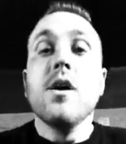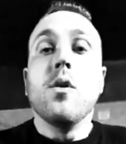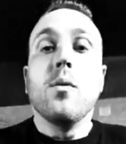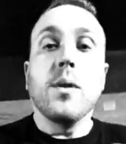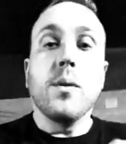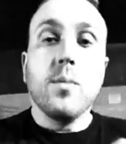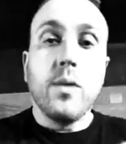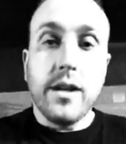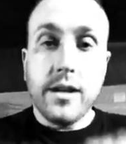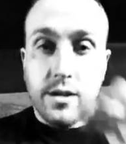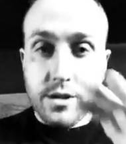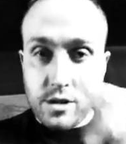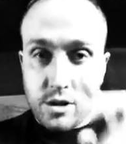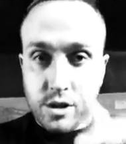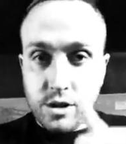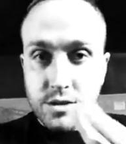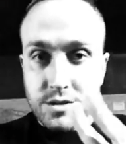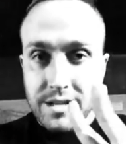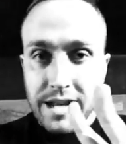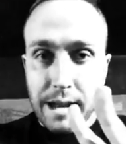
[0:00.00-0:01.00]
we want just
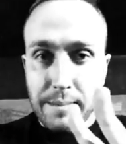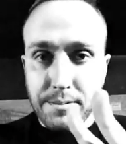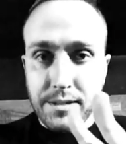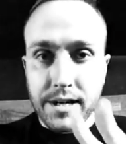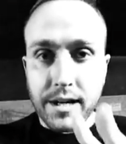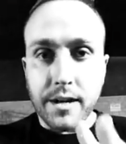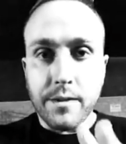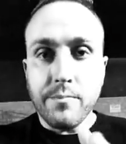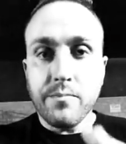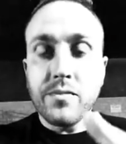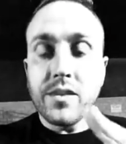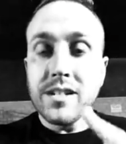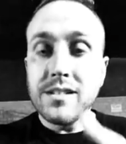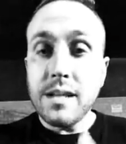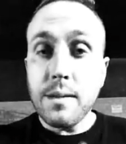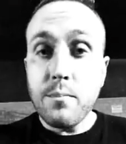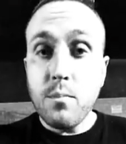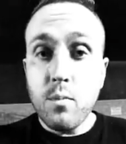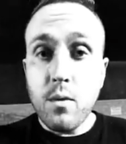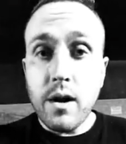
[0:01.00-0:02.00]
2 steps here.
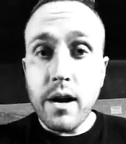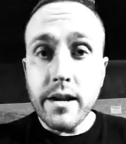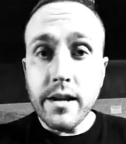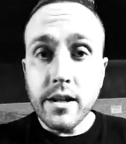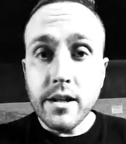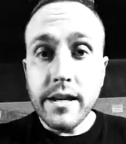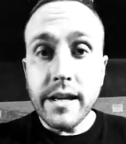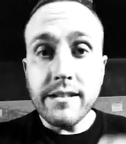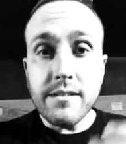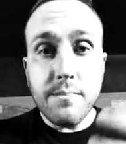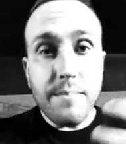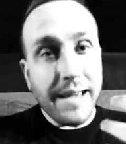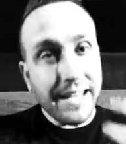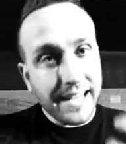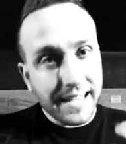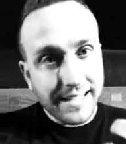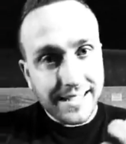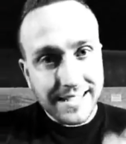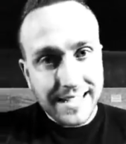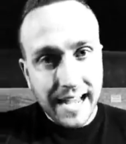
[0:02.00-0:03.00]
Step 1, you have to
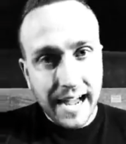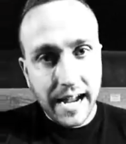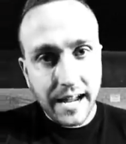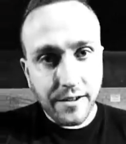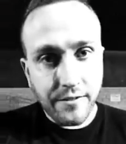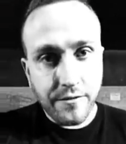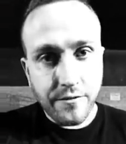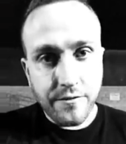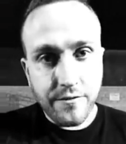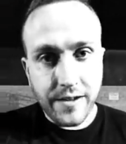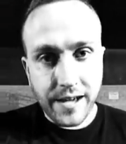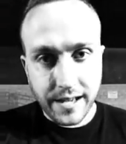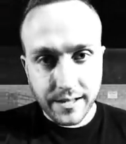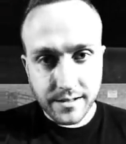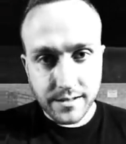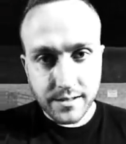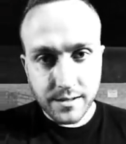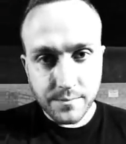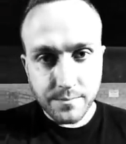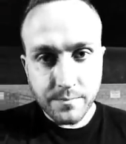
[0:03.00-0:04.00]
make a tight
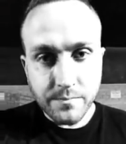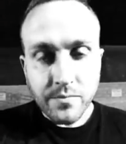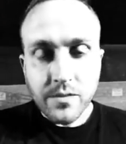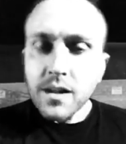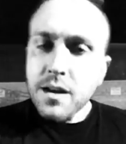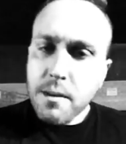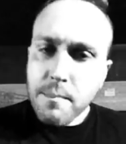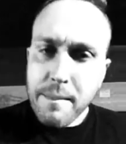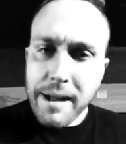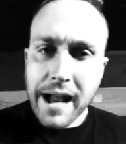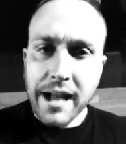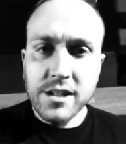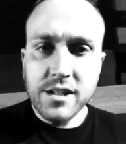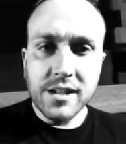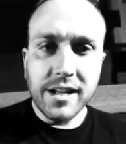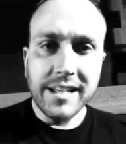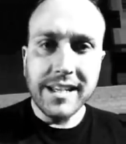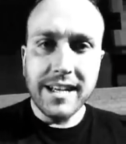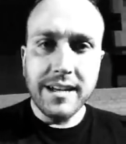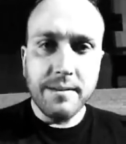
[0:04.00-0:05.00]
fist.
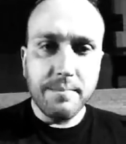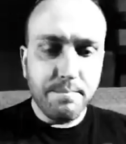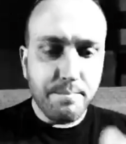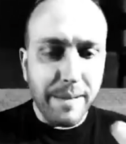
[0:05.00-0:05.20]
Imagine like a